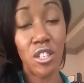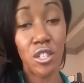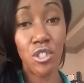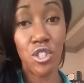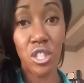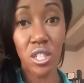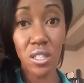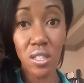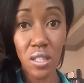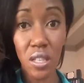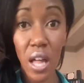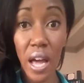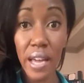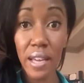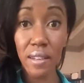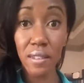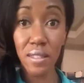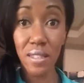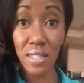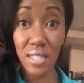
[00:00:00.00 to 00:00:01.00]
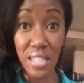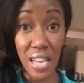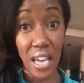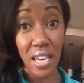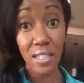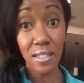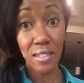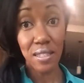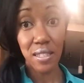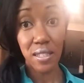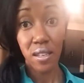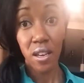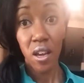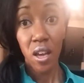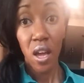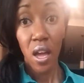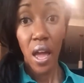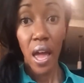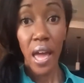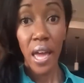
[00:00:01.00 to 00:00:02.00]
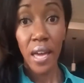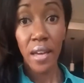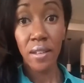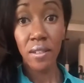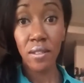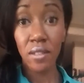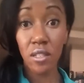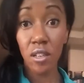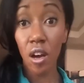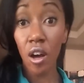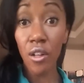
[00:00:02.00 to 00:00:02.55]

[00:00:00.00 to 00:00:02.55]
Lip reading: They're just like states and